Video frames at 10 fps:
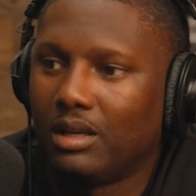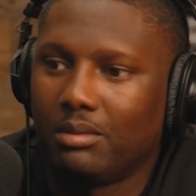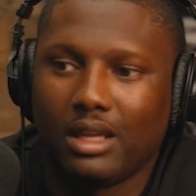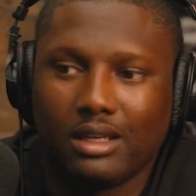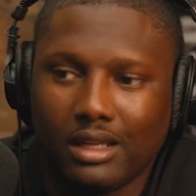I'll
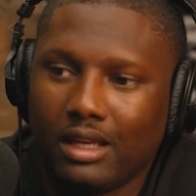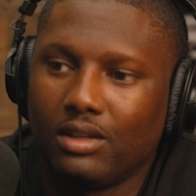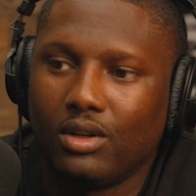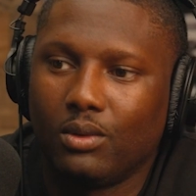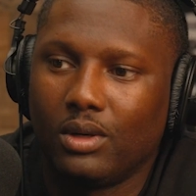be like, dang,
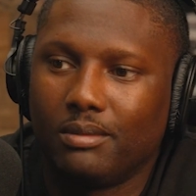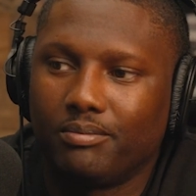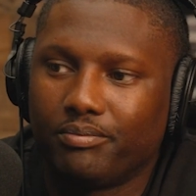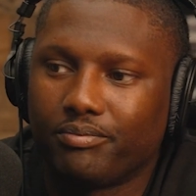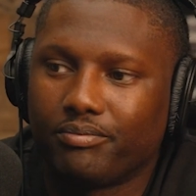you know what?
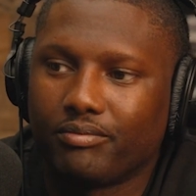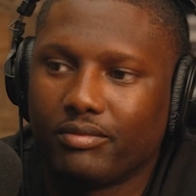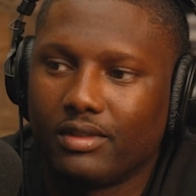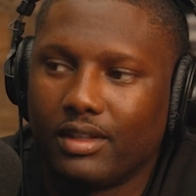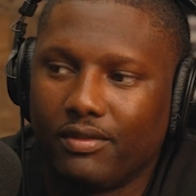
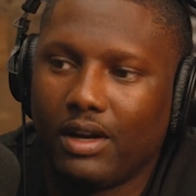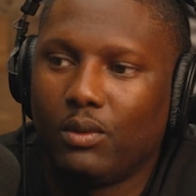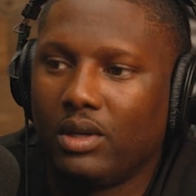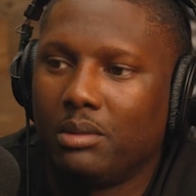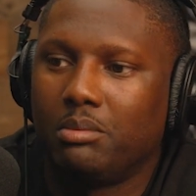If I
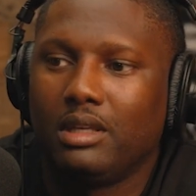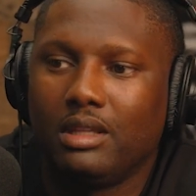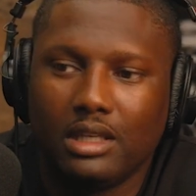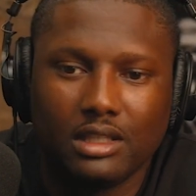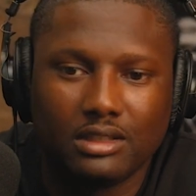want to be
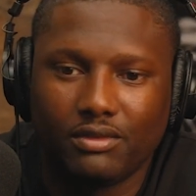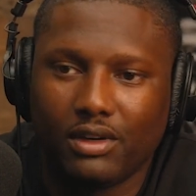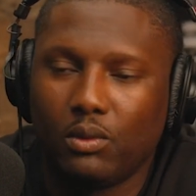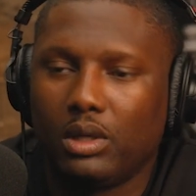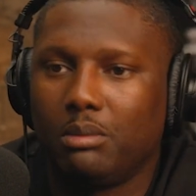this, if I
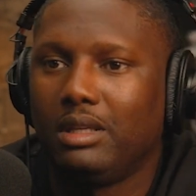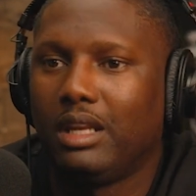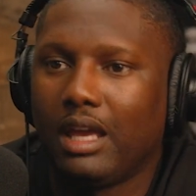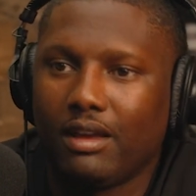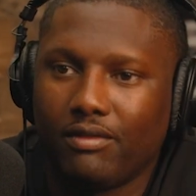want to be that,